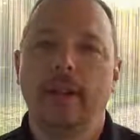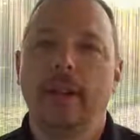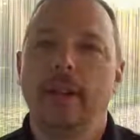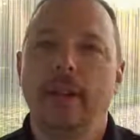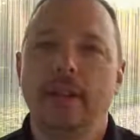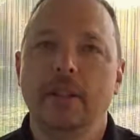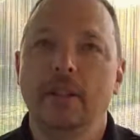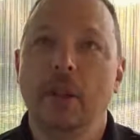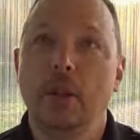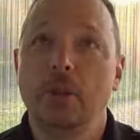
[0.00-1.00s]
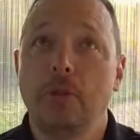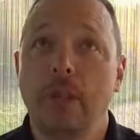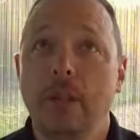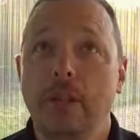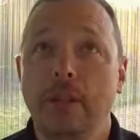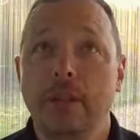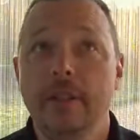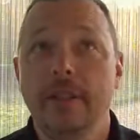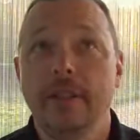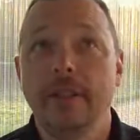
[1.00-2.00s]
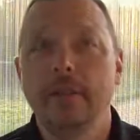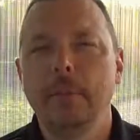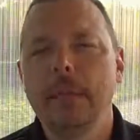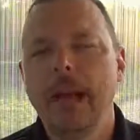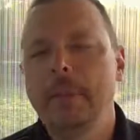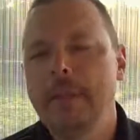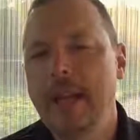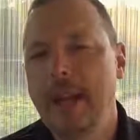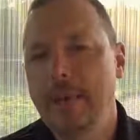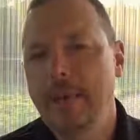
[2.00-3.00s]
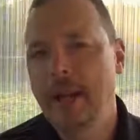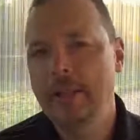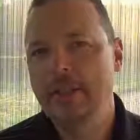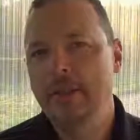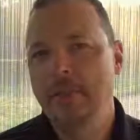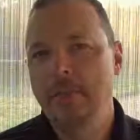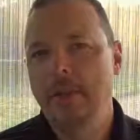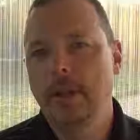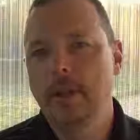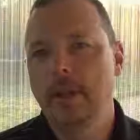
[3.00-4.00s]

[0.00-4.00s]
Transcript: Uh, Australia, from time to time, we've got some uh,